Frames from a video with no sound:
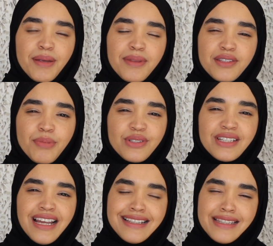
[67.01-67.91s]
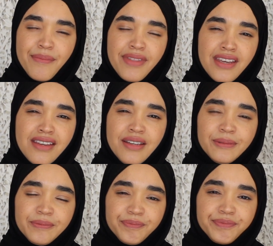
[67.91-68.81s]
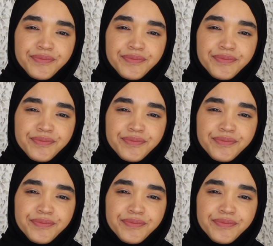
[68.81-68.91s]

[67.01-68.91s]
maybe this person has something